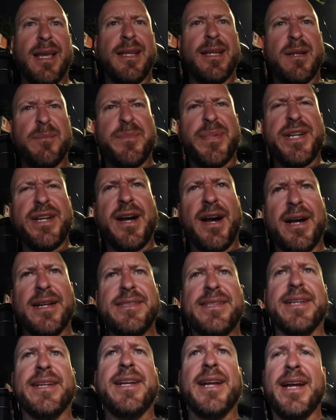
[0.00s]
and then been
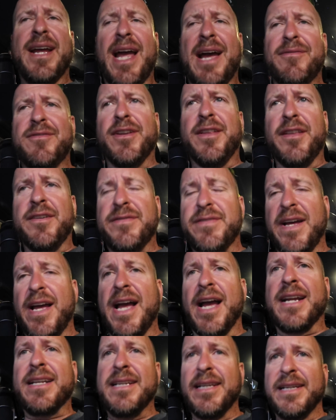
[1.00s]
hunted after the
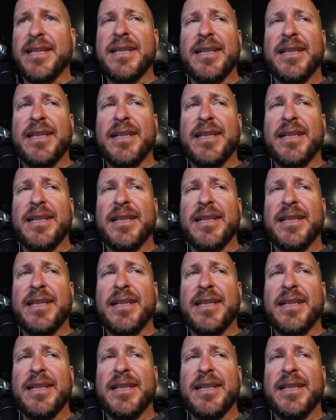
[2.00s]
fact.